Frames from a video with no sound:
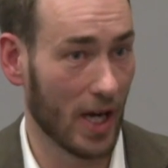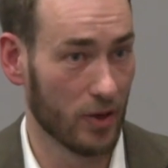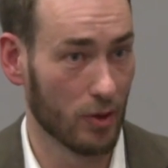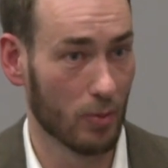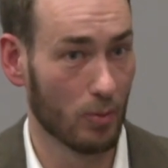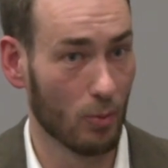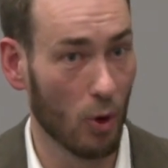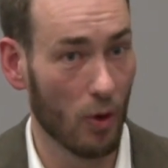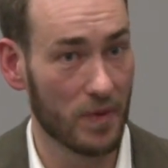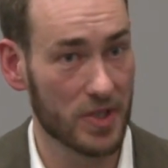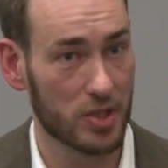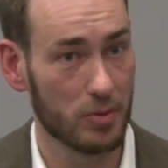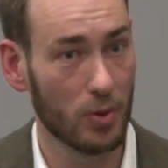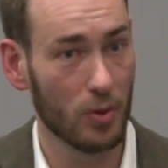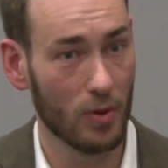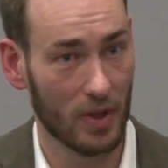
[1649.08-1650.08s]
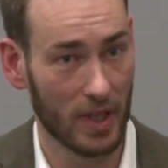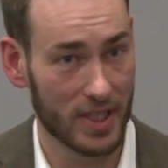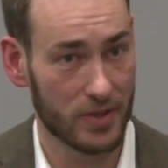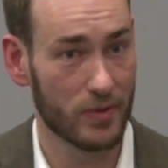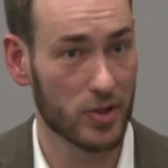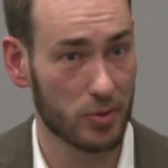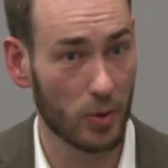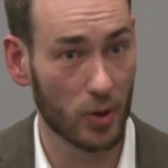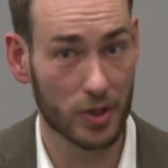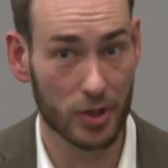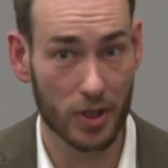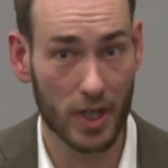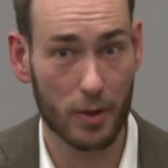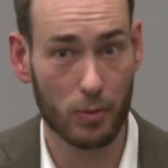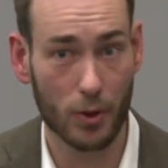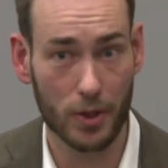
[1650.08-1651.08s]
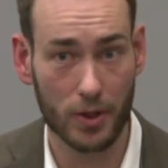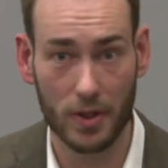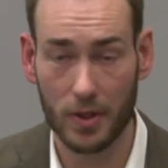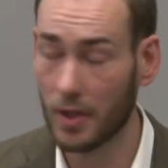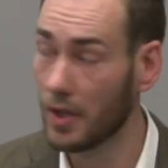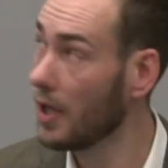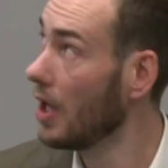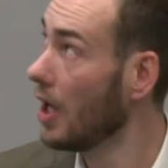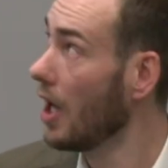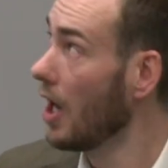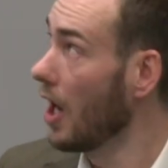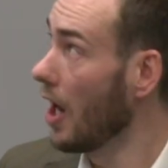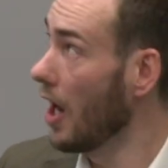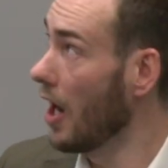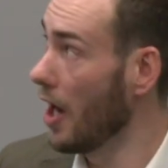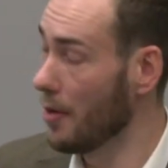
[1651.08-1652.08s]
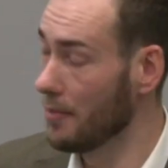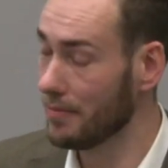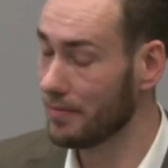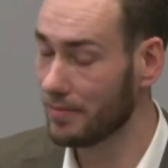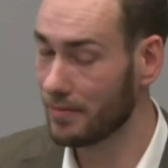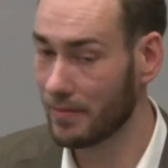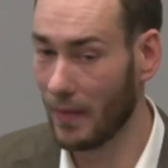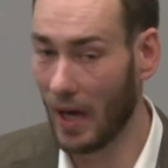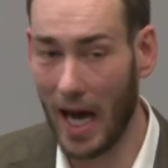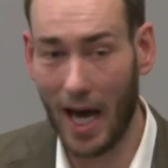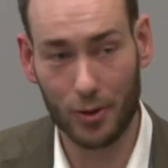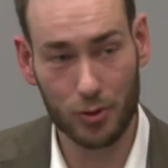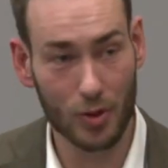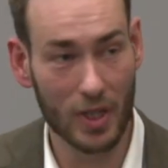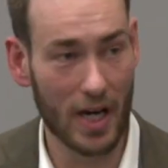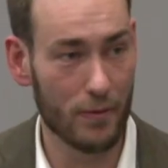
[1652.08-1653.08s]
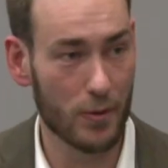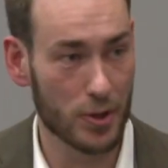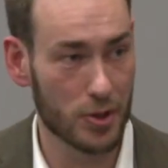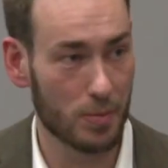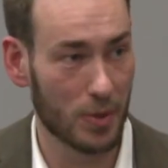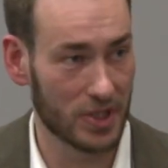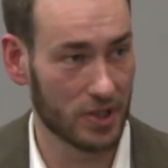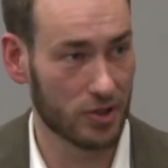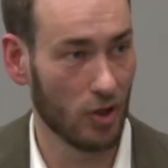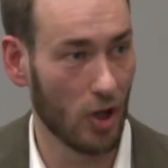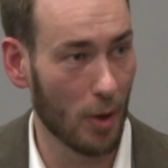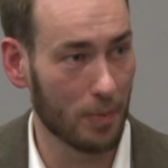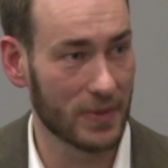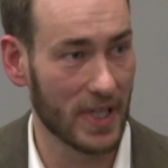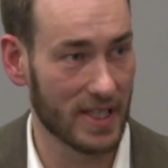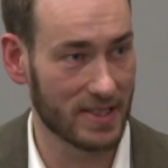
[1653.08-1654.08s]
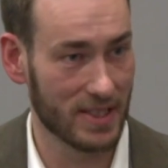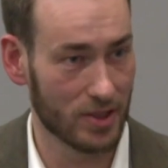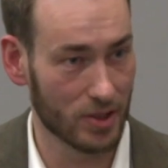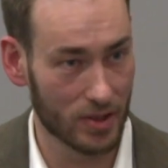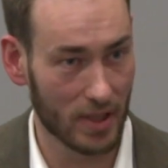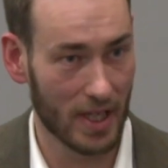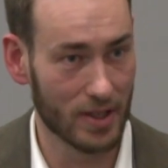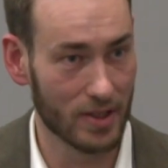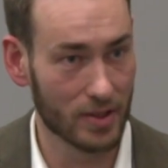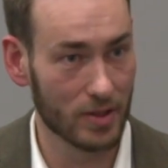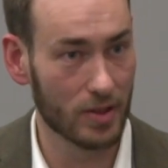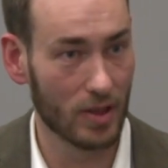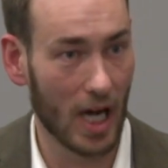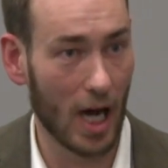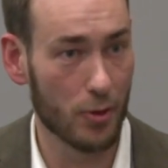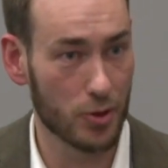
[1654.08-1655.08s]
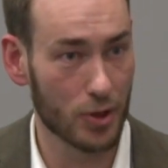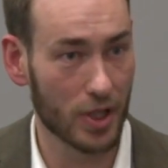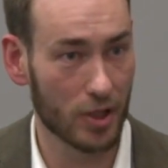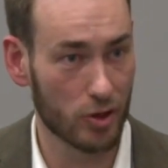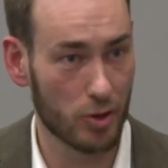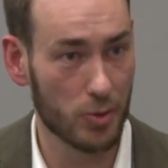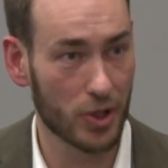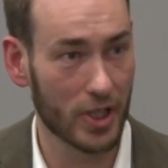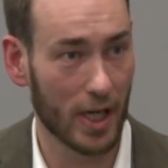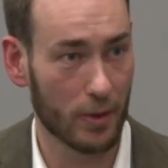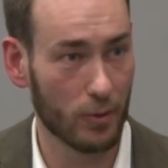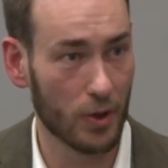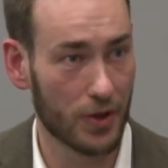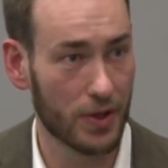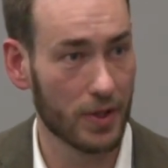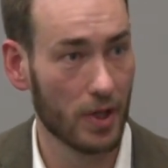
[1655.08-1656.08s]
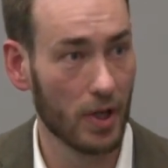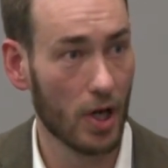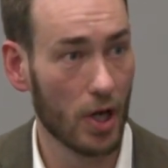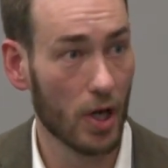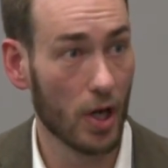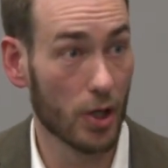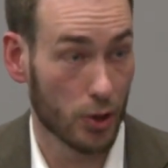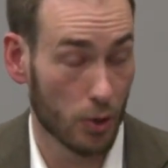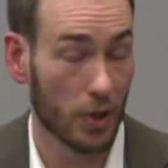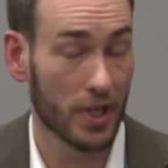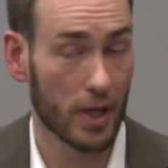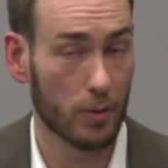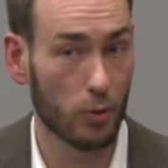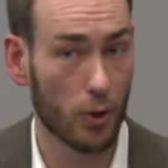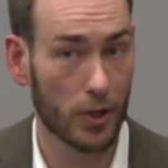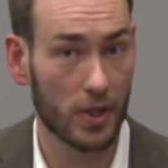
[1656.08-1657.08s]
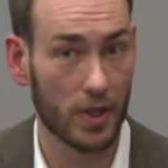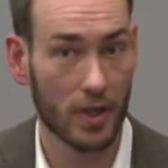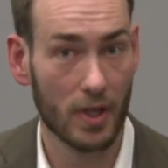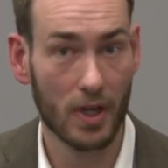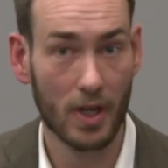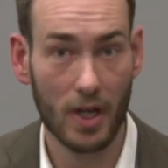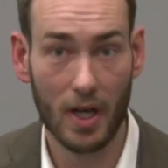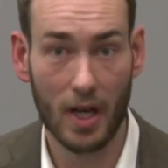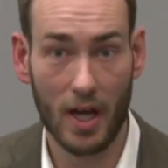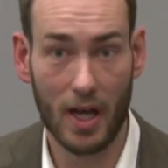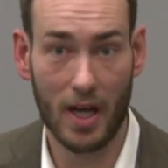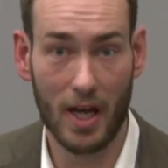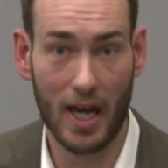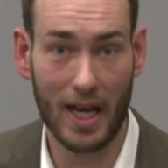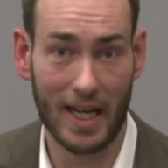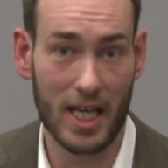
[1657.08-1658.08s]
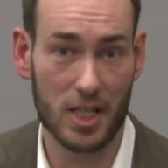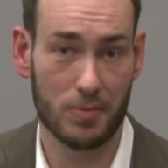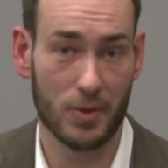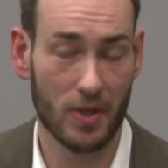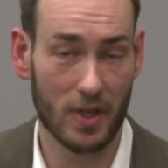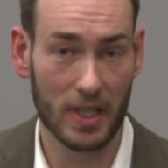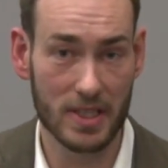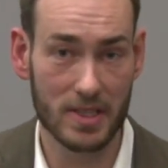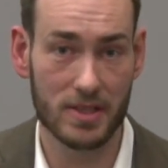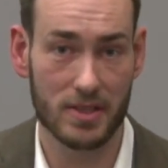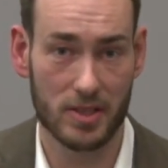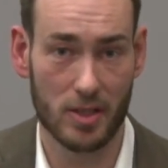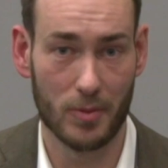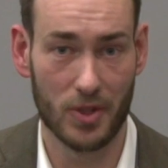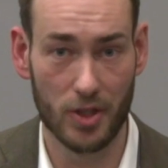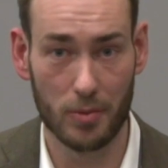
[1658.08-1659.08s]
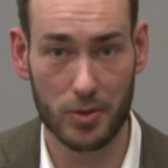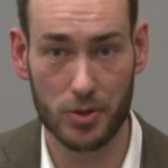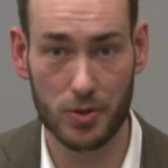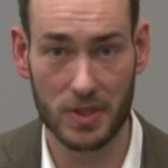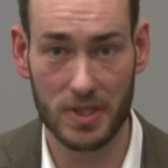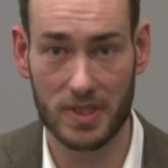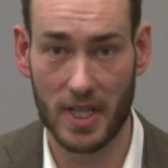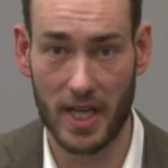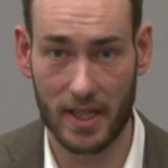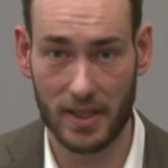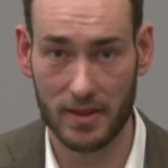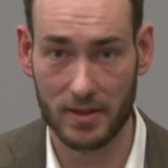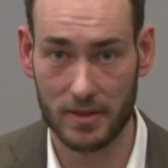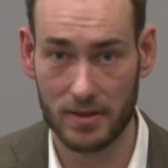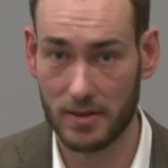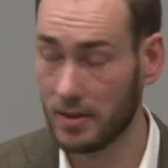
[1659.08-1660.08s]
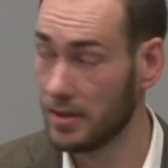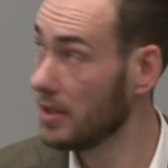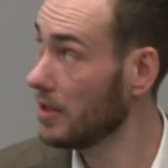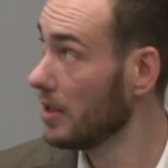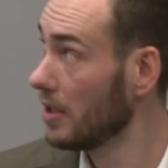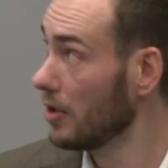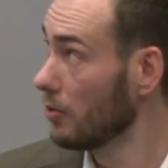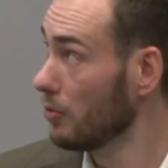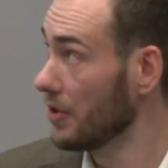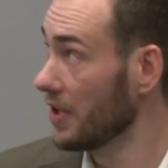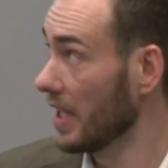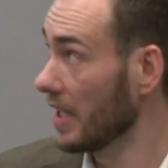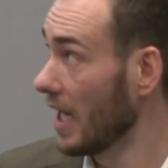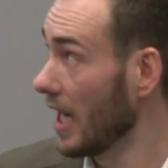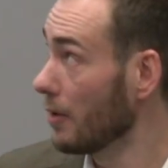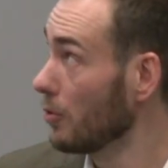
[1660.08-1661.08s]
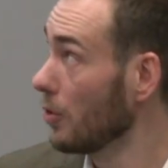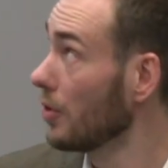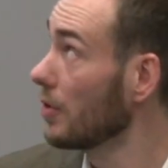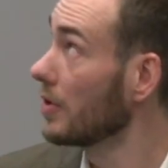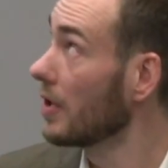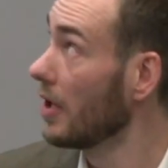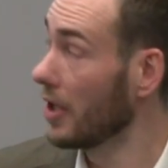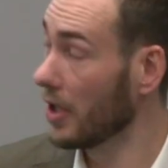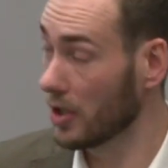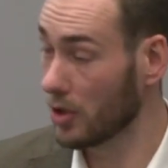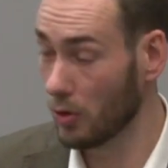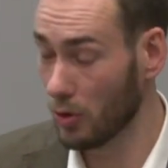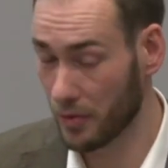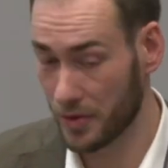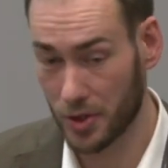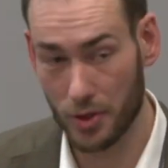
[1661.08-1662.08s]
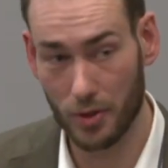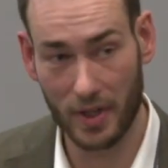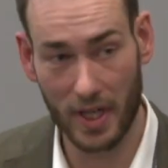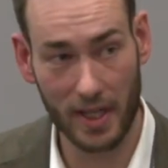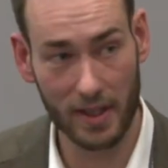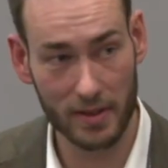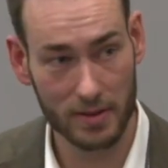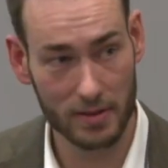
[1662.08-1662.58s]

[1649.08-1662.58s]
either more visible or less visible in your network, how to leverage potential updates and how you can communicate with your network, and last but not least, some of the opportunities ahead. With that, I will go over to Q&A.